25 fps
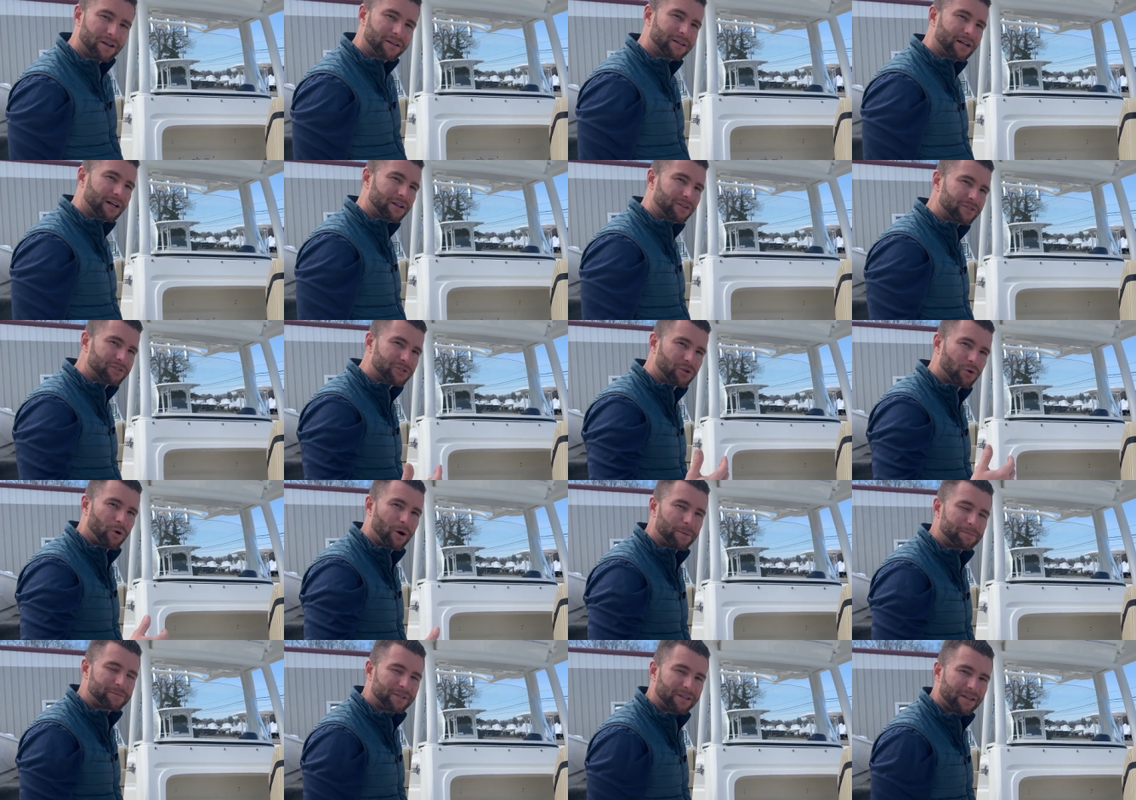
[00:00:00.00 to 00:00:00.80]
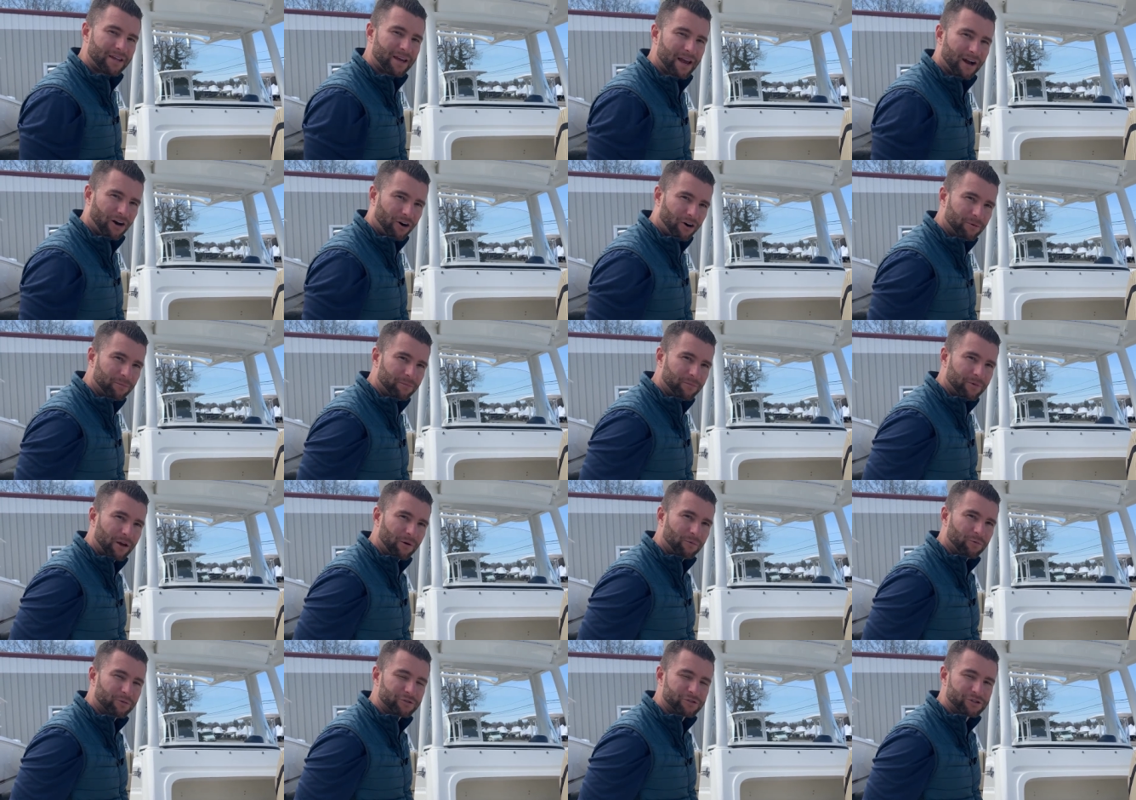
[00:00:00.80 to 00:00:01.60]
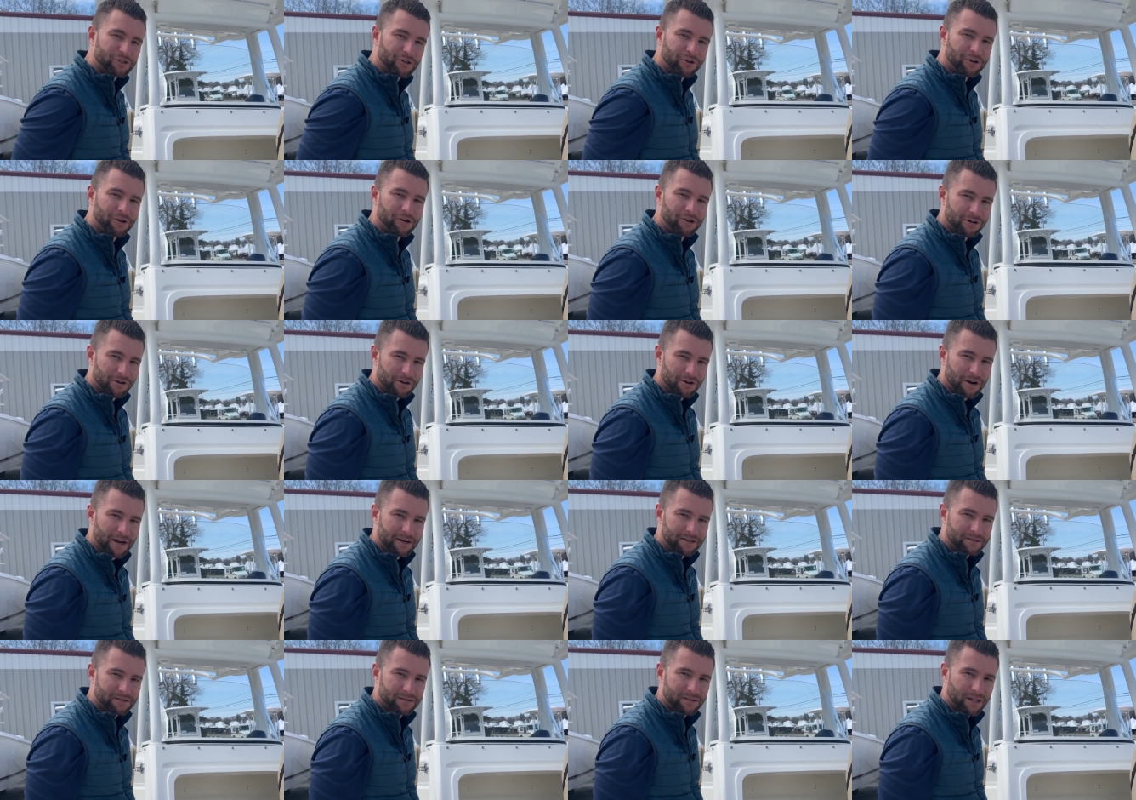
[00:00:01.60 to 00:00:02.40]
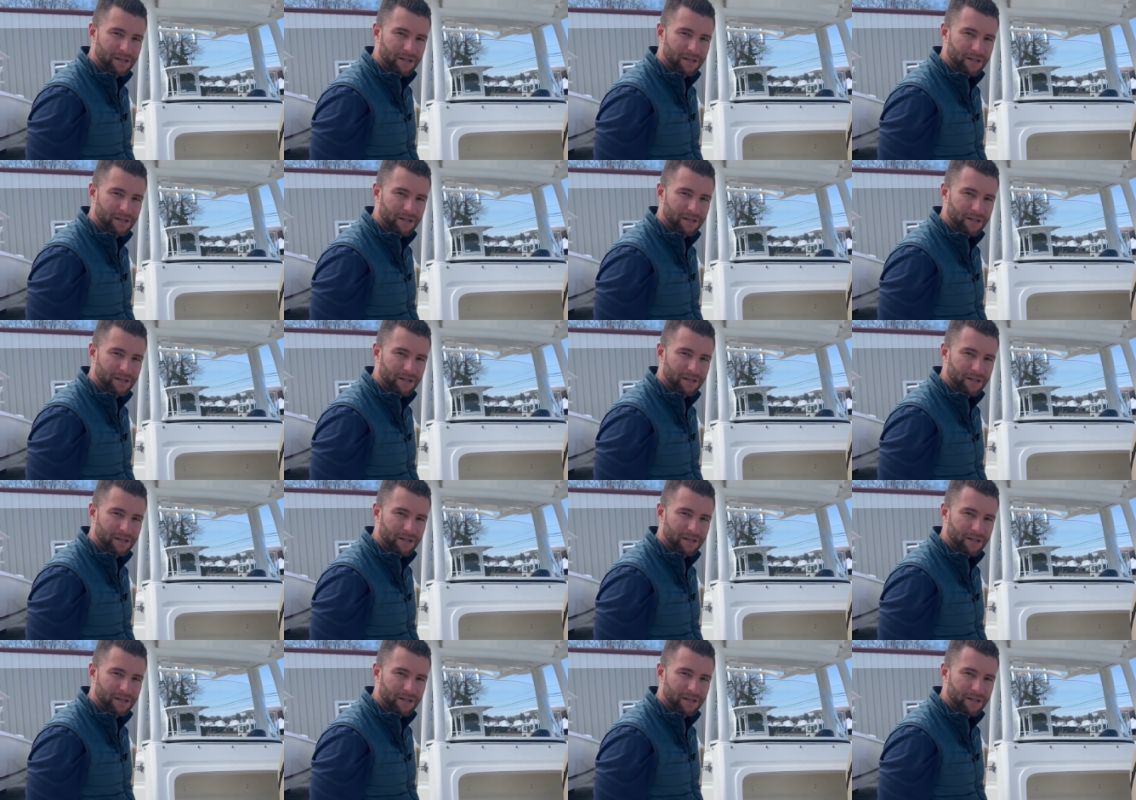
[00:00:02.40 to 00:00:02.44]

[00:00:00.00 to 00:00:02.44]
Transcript: Now let's go up to the helm and we'll show you your next